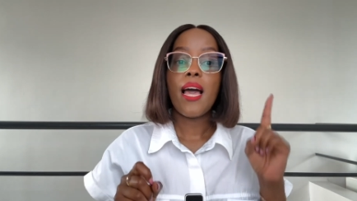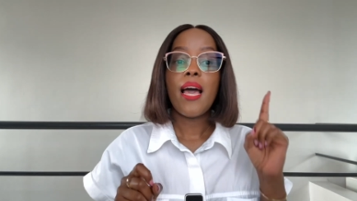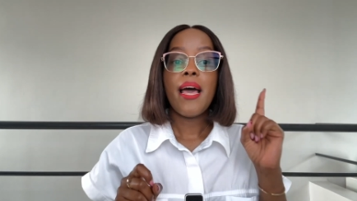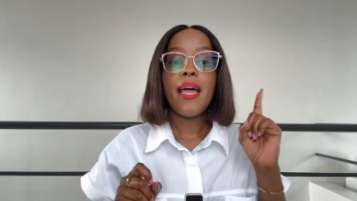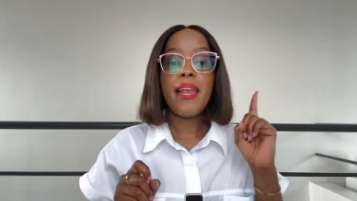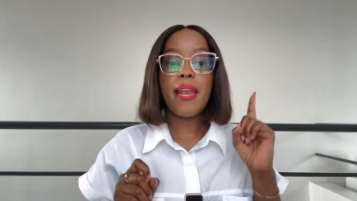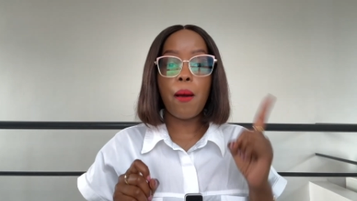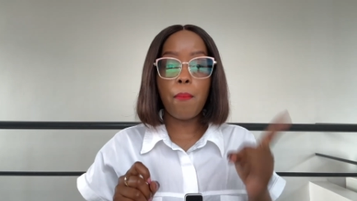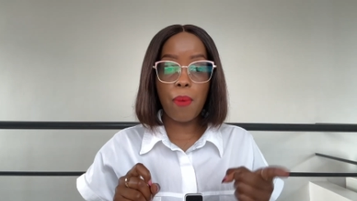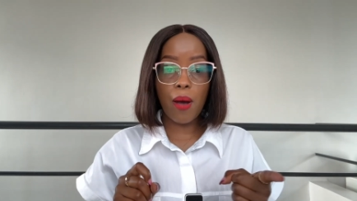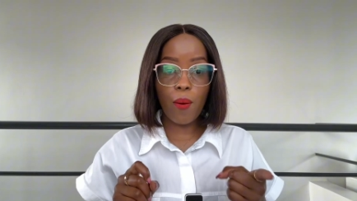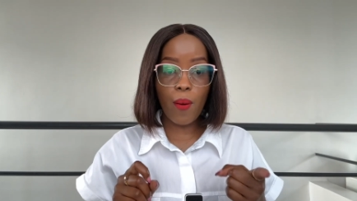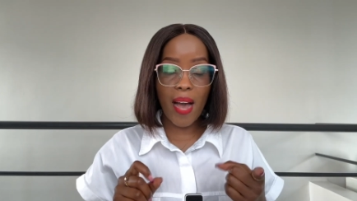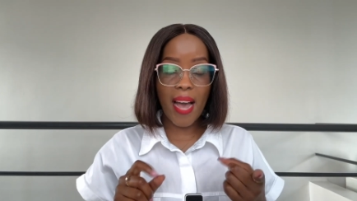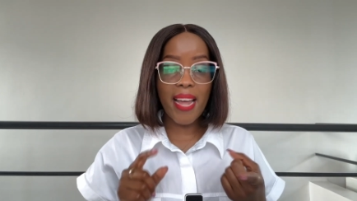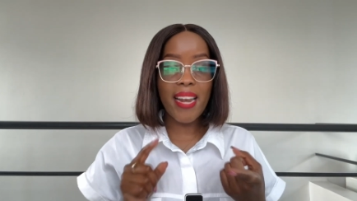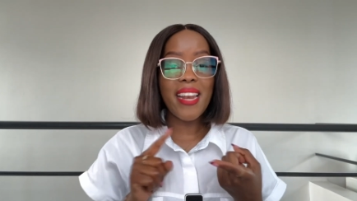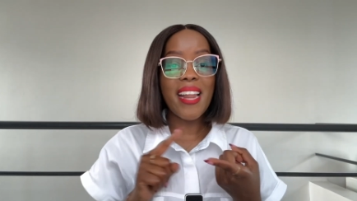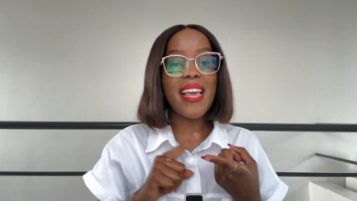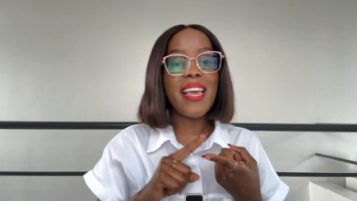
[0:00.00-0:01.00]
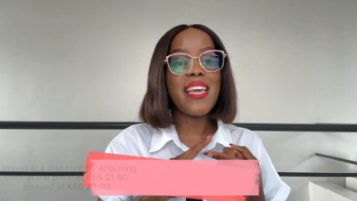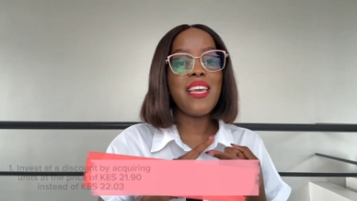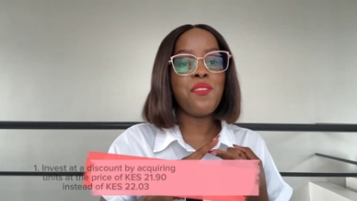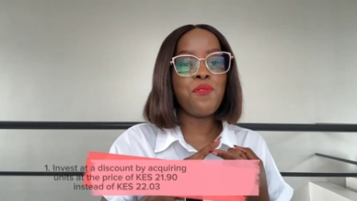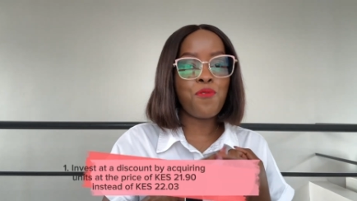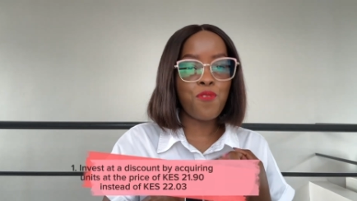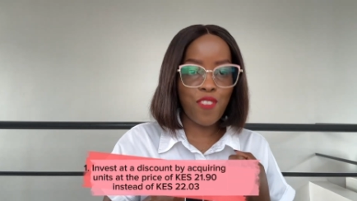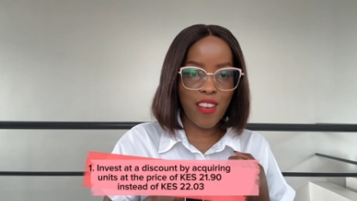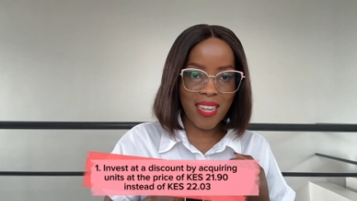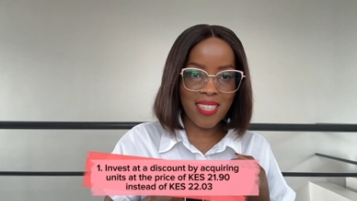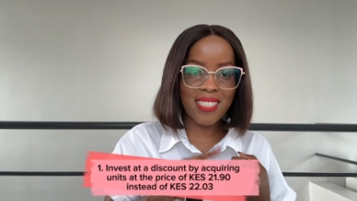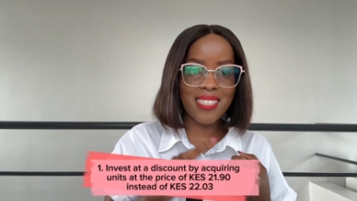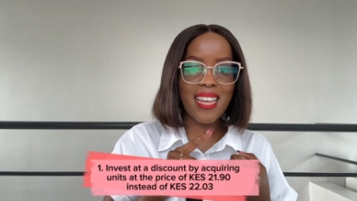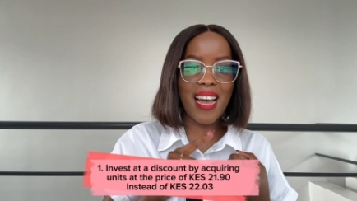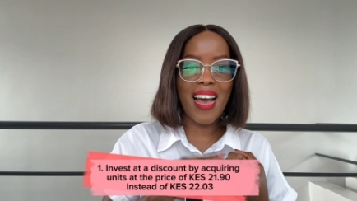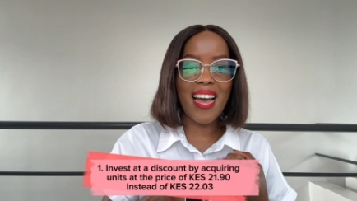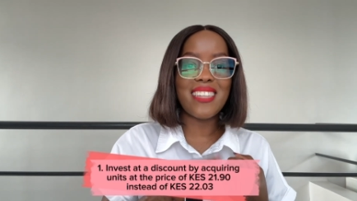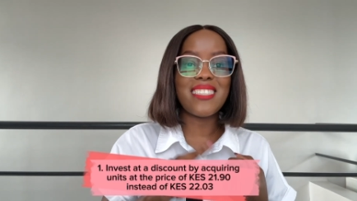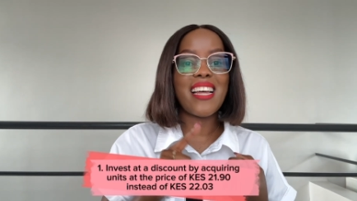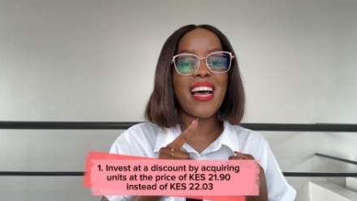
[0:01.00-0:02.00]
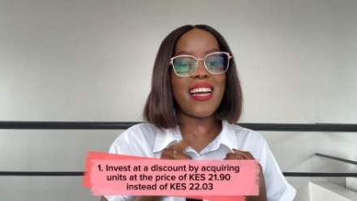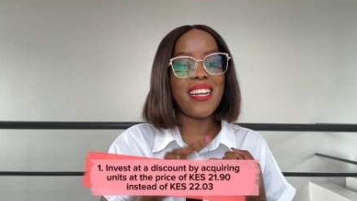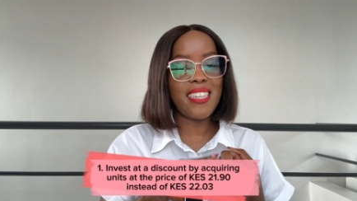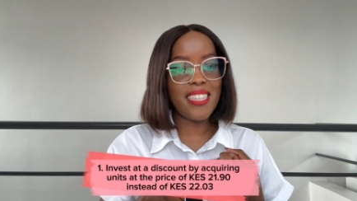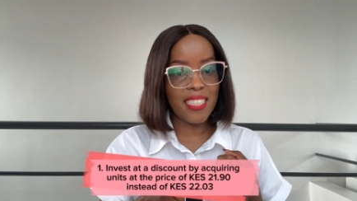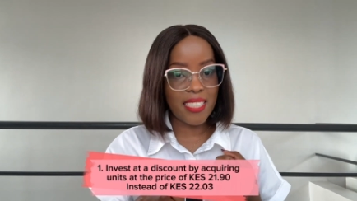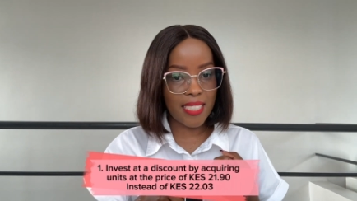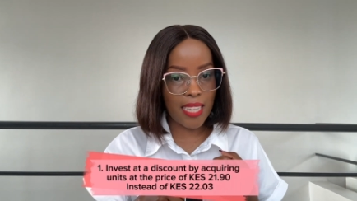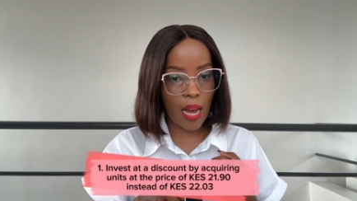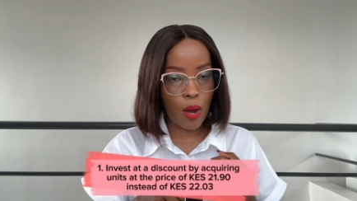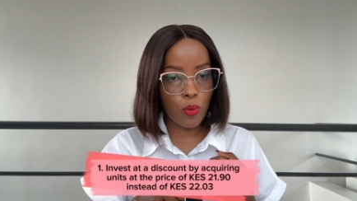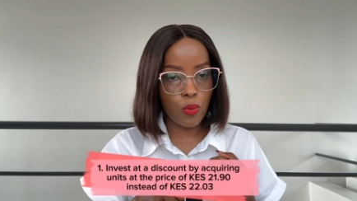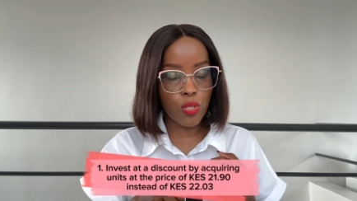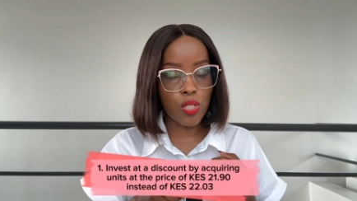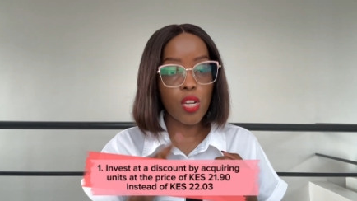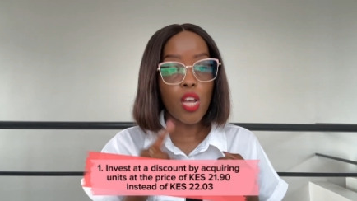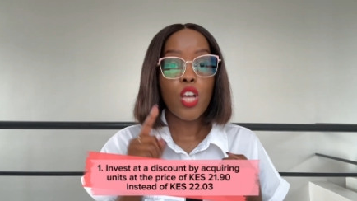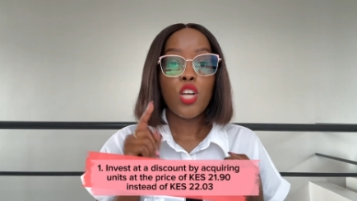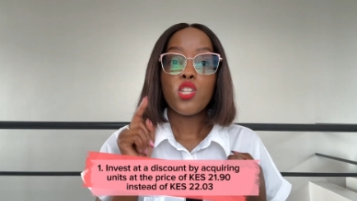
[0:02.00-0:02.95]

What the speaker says: Number one, invest at a discount.